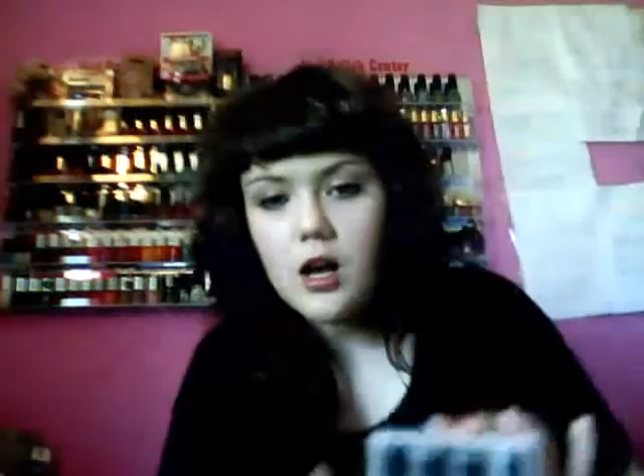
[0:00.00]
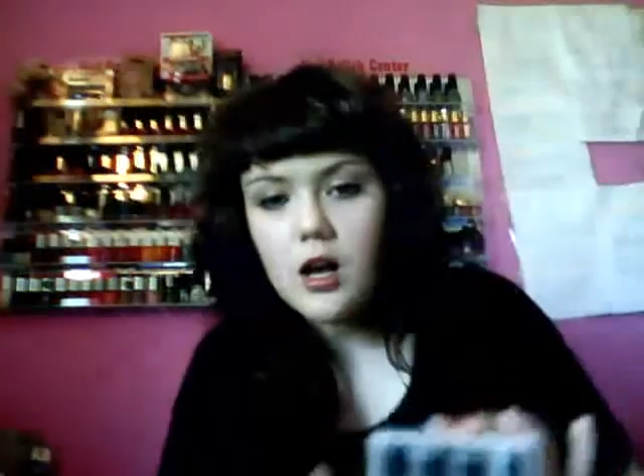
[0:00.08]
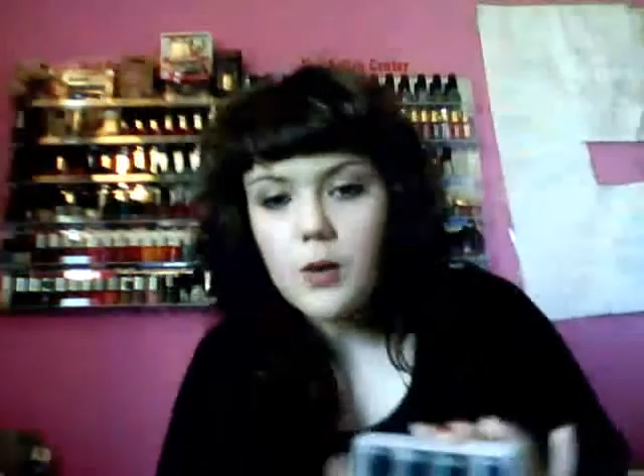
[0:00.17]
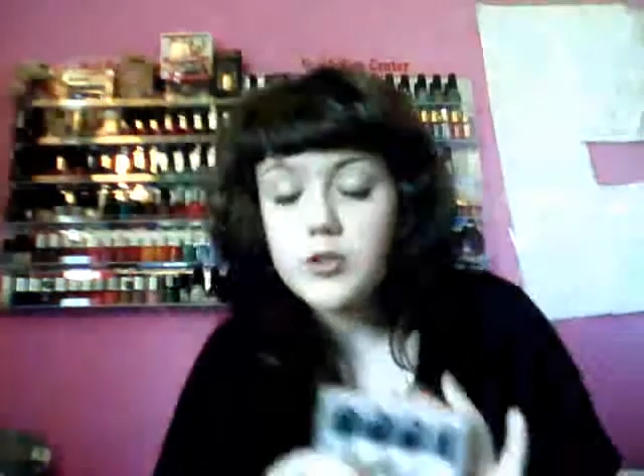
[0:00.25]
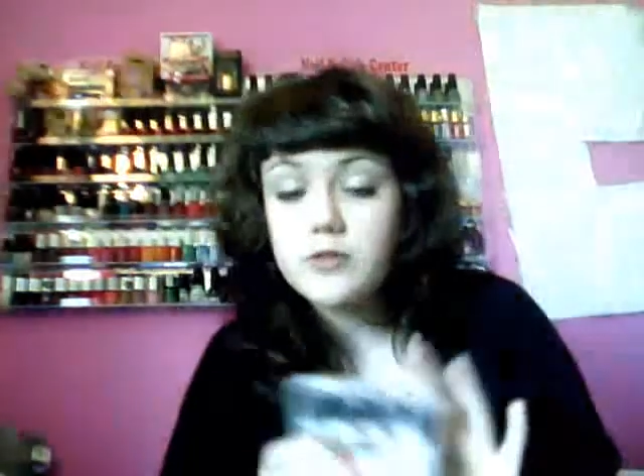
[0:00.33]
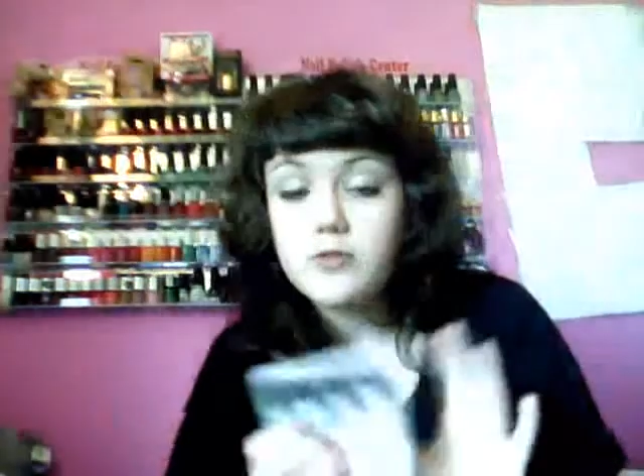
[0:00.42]

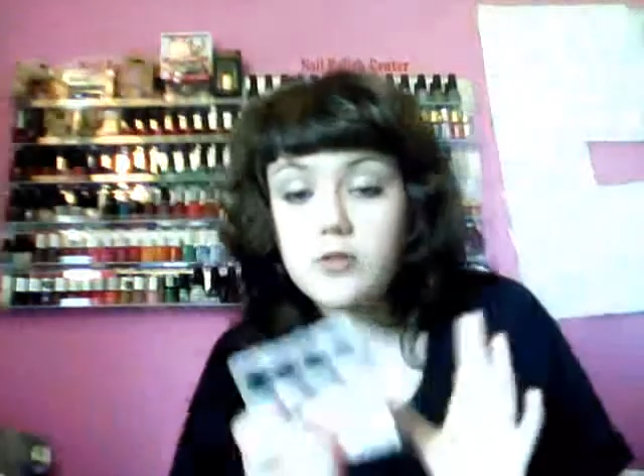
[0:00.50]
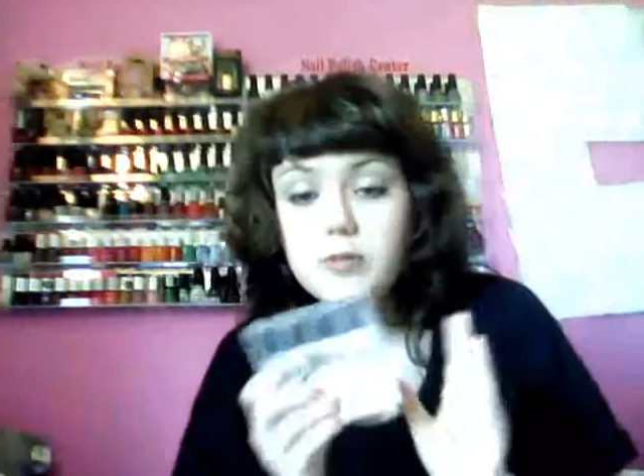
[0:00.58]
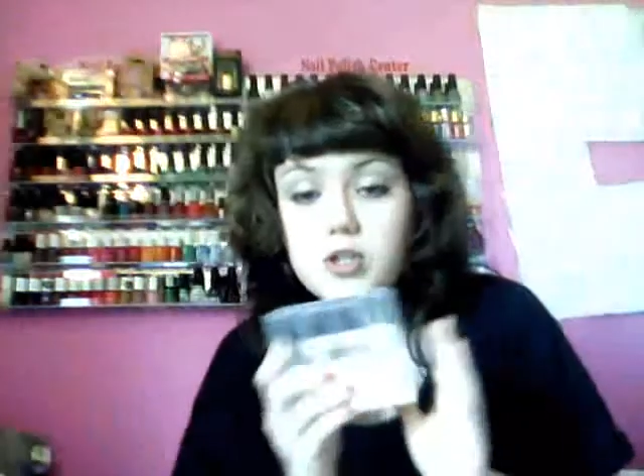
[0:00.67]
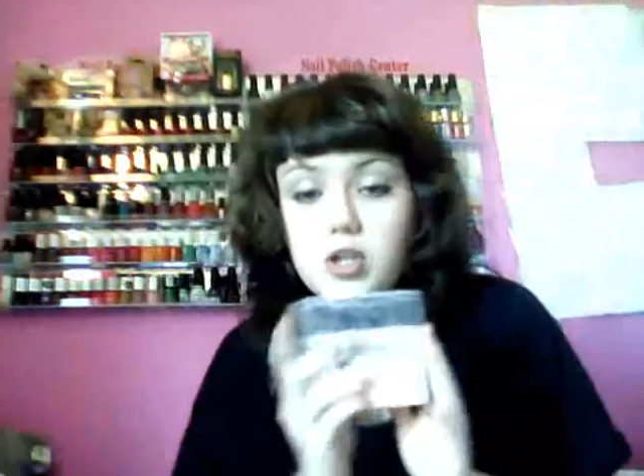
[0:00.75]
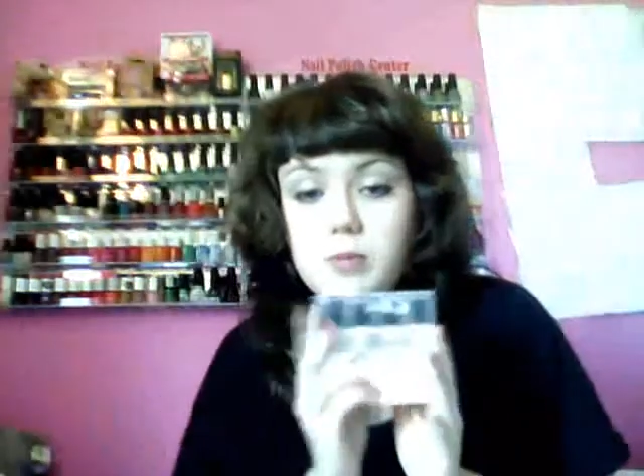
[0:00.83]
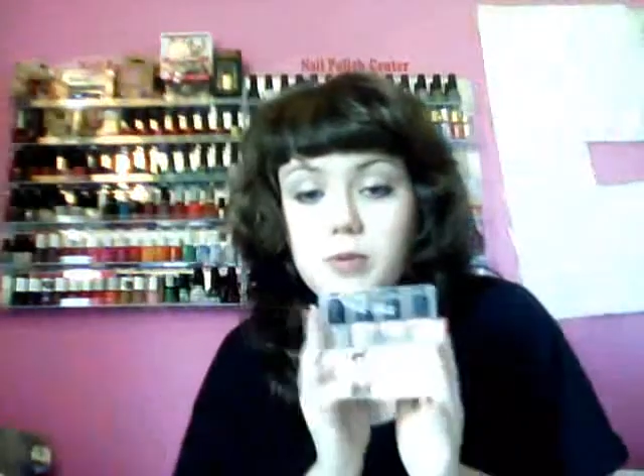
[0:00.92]
um, which I thought would
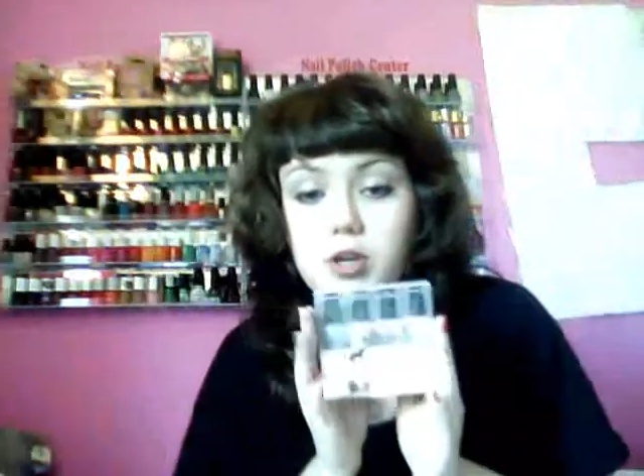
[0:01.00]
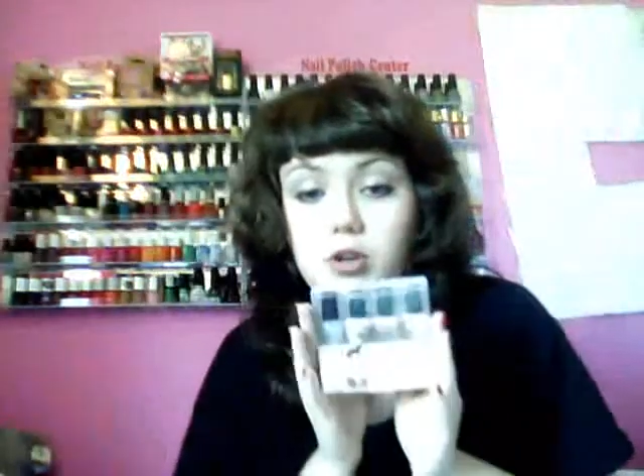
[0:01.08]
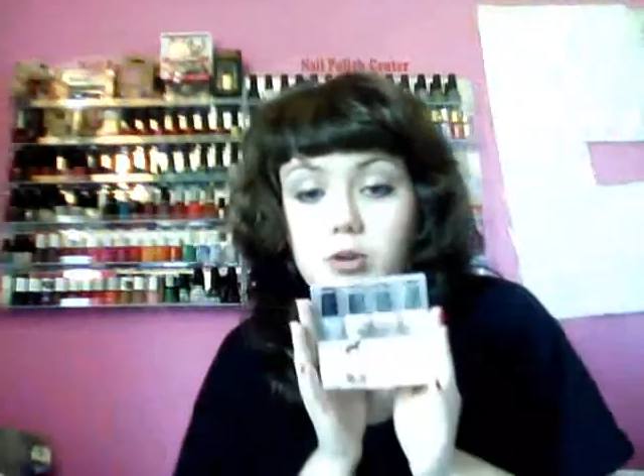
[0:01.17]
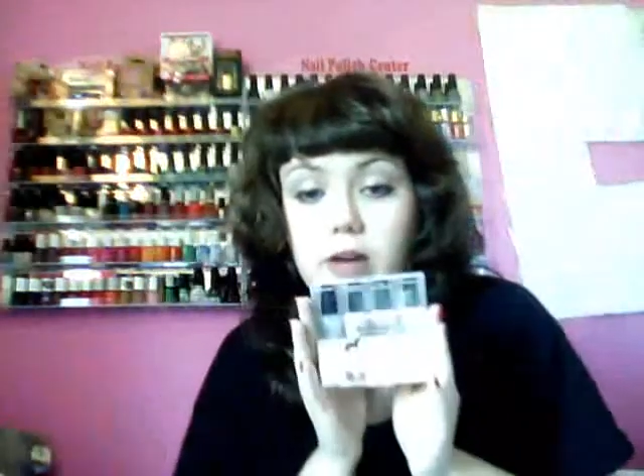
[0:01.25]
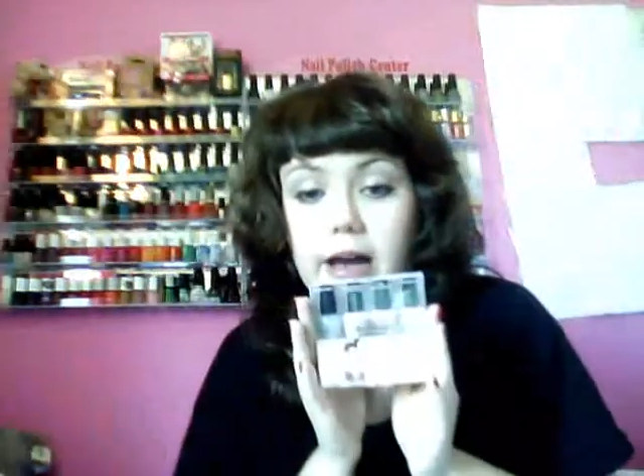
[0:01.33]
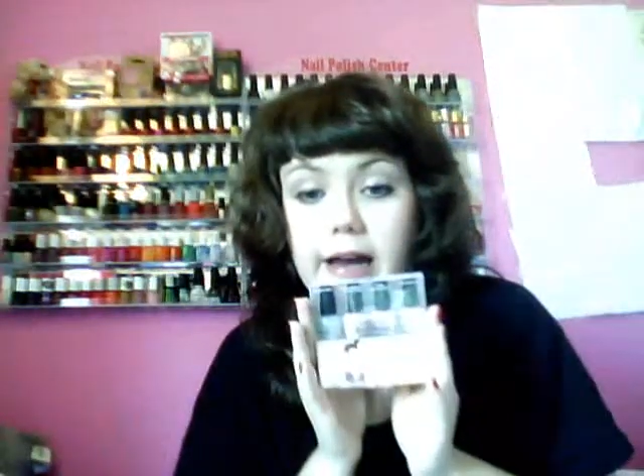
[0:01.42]
be super
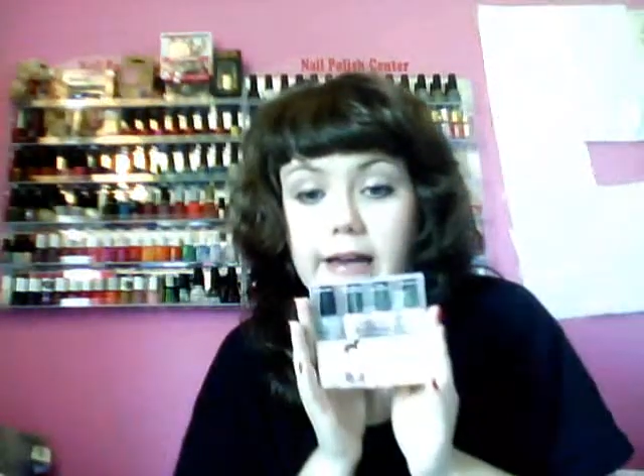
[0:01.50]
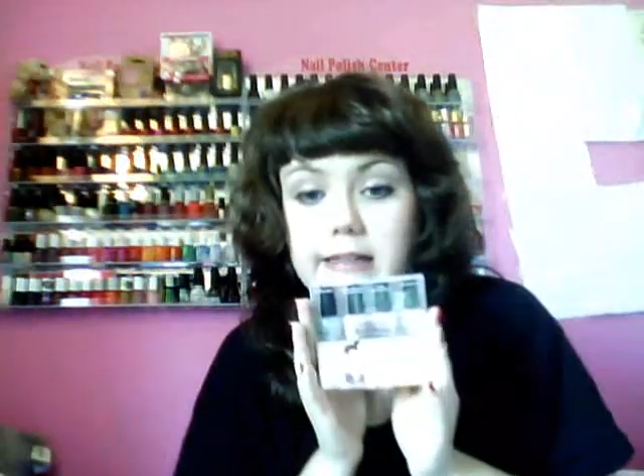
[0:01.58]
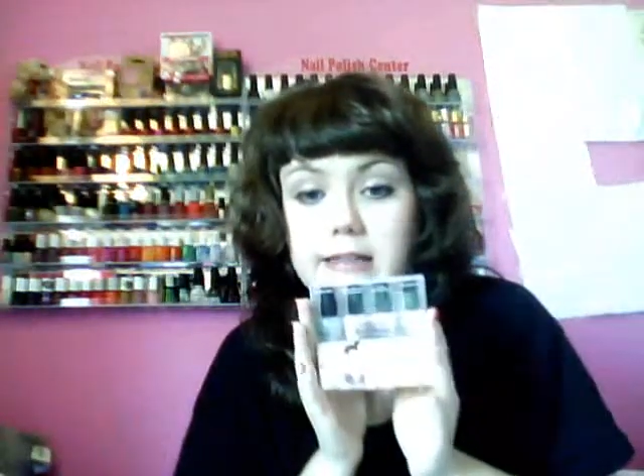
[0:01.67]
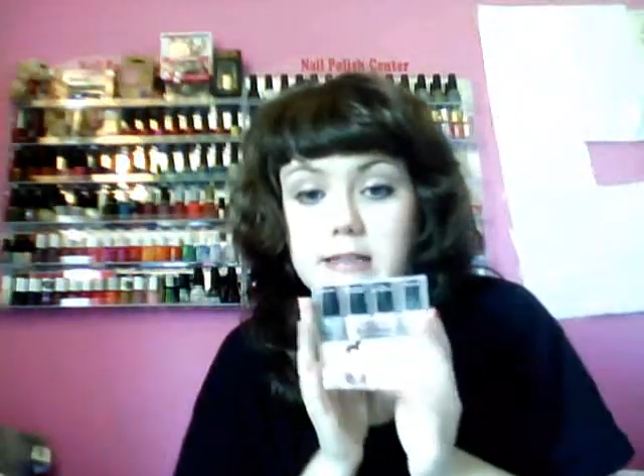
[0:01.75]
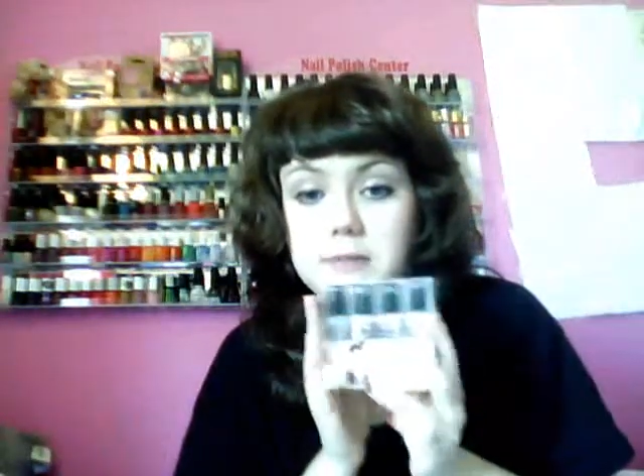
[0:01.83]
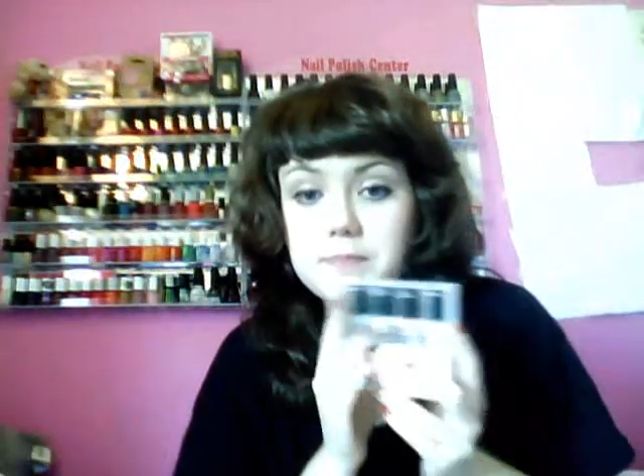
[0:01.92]
cute
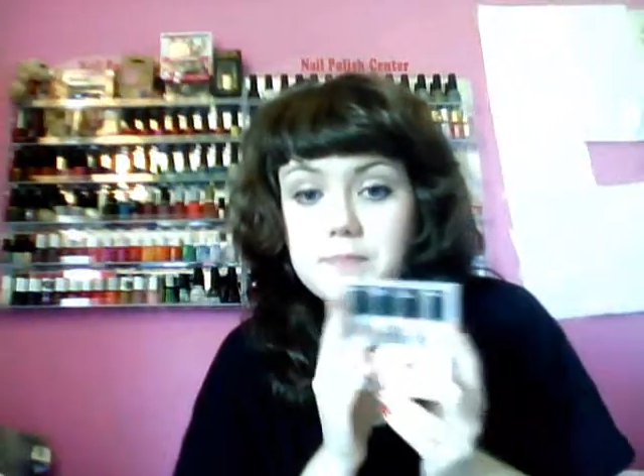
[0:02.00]
and